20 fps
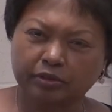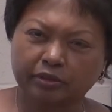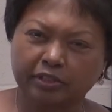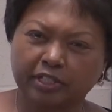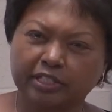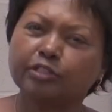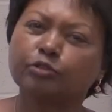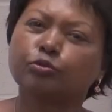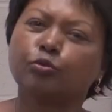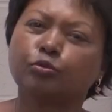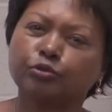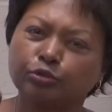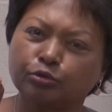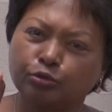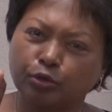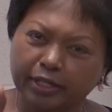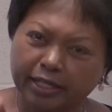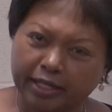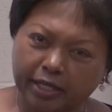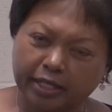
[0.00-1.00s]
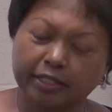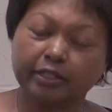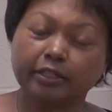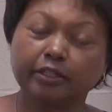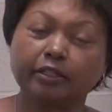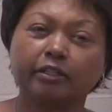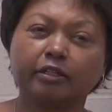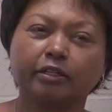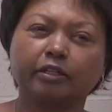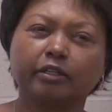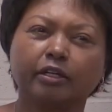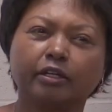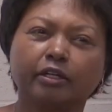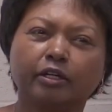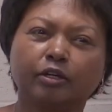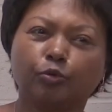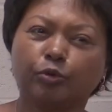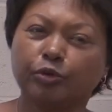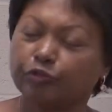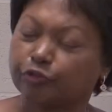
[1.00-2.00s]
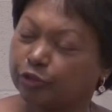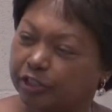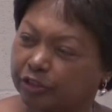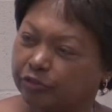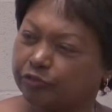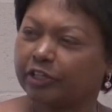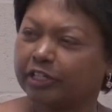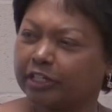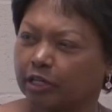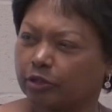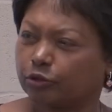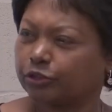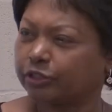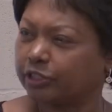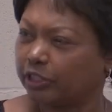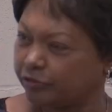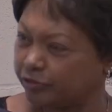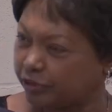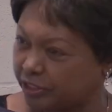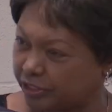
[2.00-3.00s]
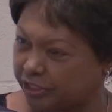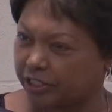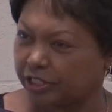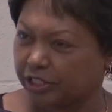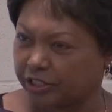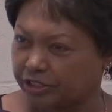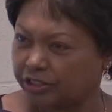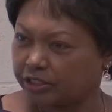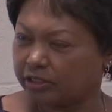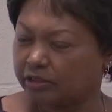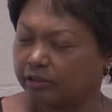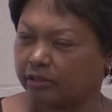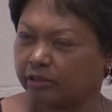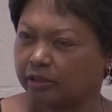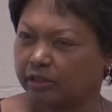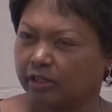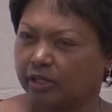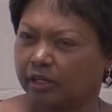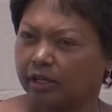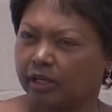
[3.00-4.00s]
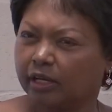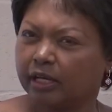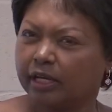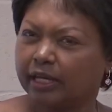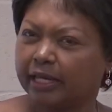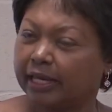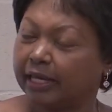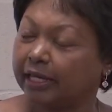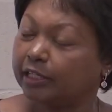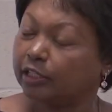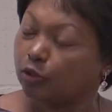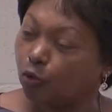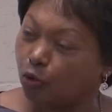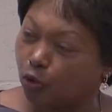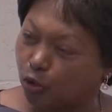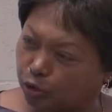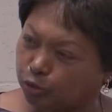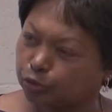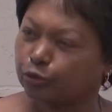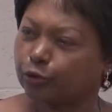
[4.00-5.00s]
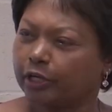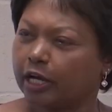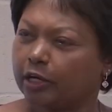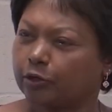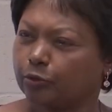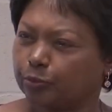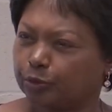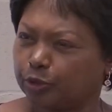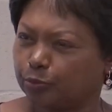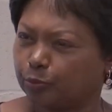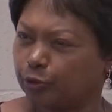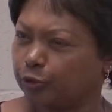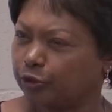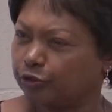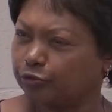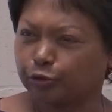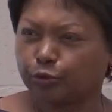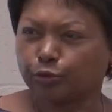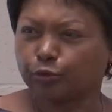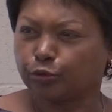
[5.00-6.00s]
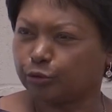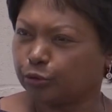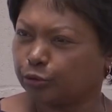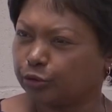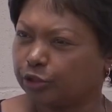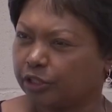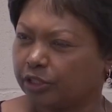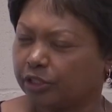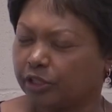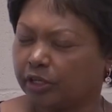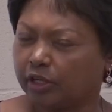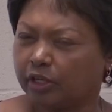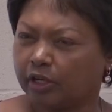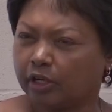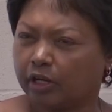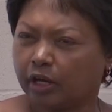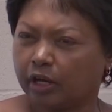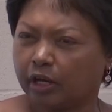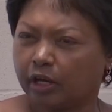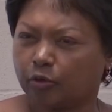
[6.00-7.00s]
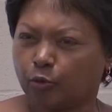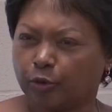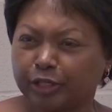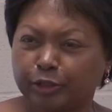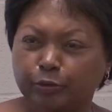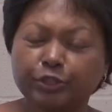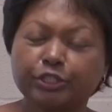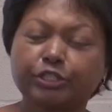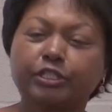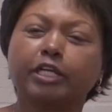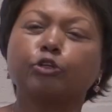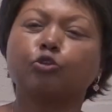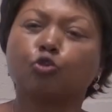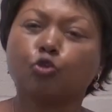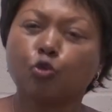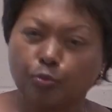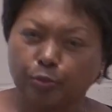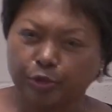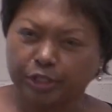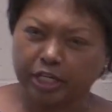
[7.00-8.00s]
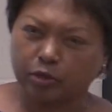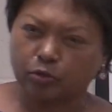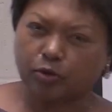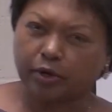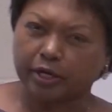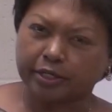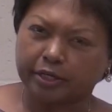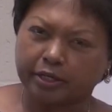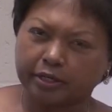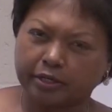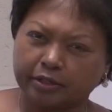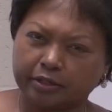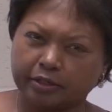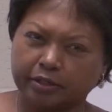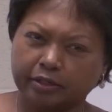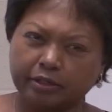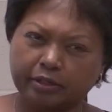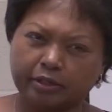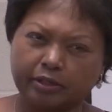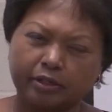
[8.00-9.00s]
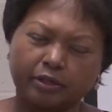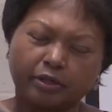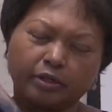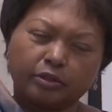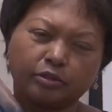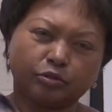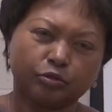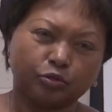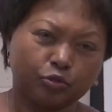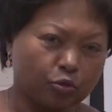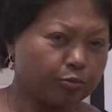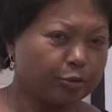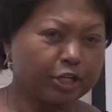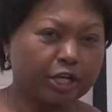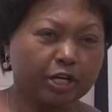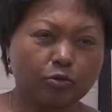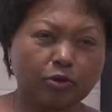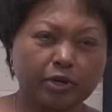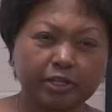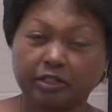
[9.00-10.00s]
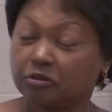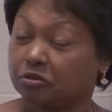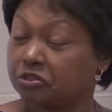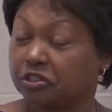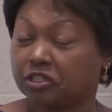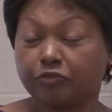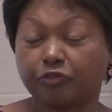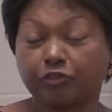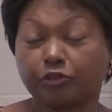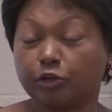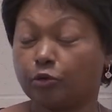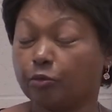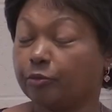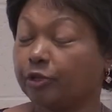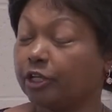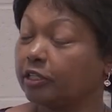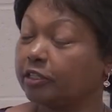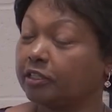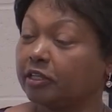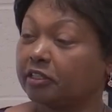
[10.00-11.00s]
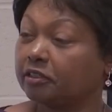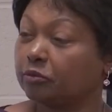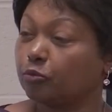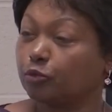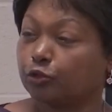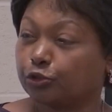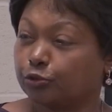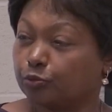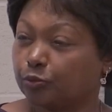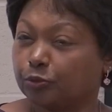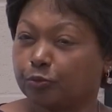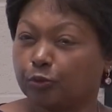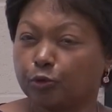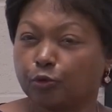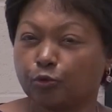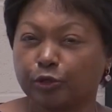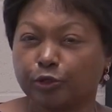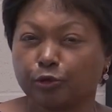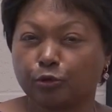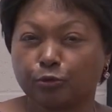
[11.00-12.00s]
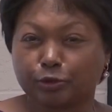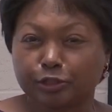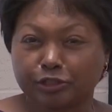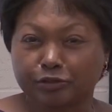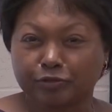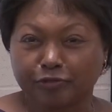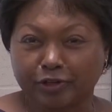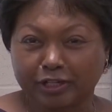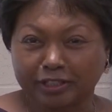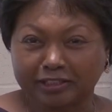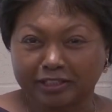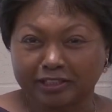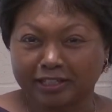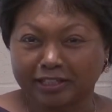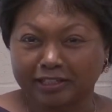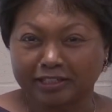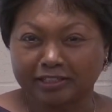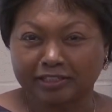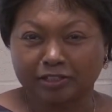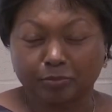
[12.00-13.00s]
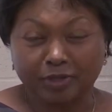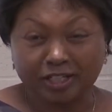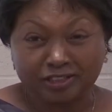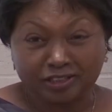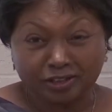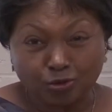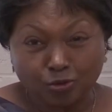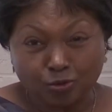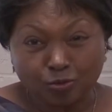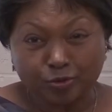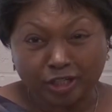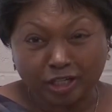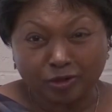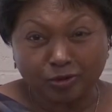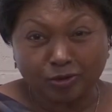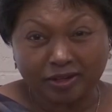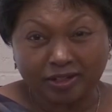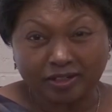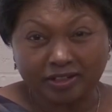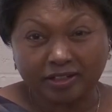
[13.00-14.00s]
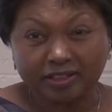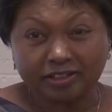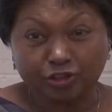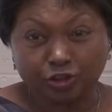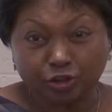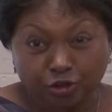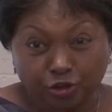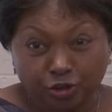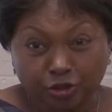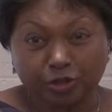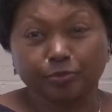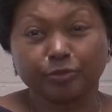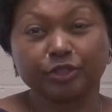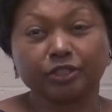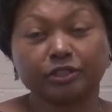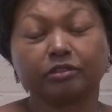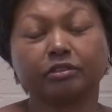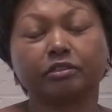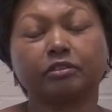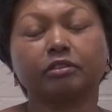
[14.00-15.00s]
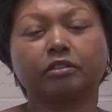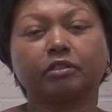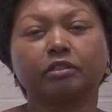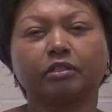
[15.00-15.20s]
That's the line we've given ourselves as a nation. And all the young people, if you look, when we send Umunyarwanda, Umunyarwanda was a phenomenon that most people were always fighting against, but in Umunyarwanda determines